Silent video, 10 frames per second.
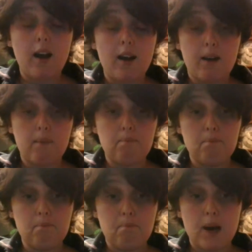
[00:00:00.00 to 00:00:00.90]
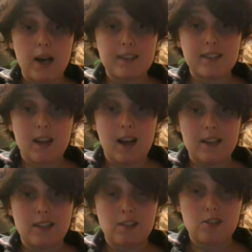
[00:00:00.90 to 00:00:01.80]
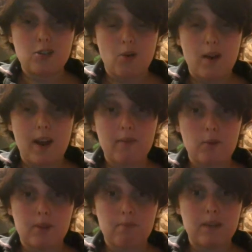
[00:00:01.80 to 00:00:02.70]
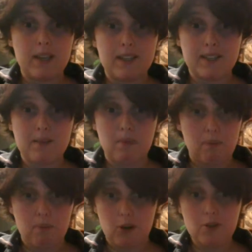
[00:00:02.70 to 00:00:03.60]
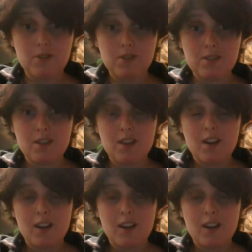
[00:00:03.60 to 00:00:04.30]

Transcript: um, but I don't have it with me. It's in my purse.